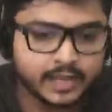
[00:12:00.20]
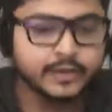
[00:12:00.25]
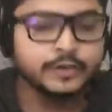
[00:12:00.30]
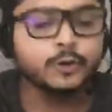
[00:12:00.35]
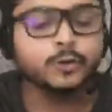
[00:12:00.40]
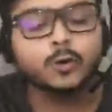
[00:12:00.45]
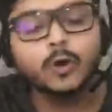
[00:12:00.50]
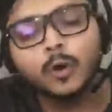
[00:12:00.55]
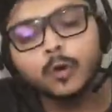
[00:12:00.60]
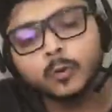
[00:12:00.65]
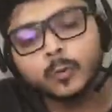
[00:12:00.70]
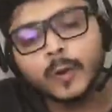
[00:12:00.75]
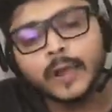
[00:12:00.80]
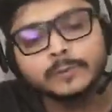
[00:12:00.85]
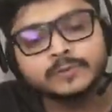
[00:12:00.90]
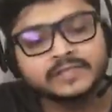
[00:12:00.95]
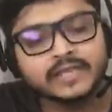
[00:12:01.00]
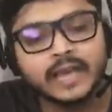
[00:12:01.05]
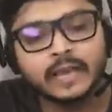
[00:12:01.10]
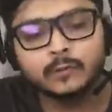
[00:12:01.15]
And your own
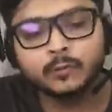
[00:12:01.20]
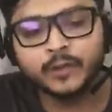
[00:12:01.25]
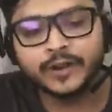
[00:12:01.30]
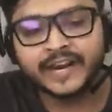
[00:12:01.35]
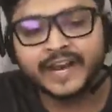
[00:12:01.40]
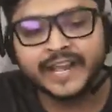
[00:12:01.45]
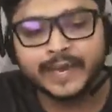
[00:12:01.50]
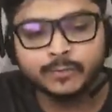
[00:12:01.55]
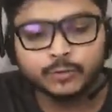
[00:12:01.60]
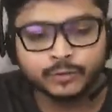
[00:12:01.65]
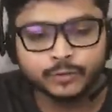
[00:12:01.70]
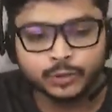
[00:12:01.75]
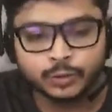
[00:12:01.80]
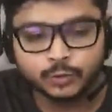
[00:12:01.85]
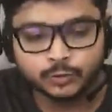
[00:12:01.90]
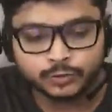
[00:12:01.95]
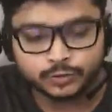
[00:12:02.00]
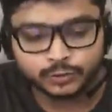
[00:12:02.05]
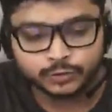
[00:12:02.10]
website would enable you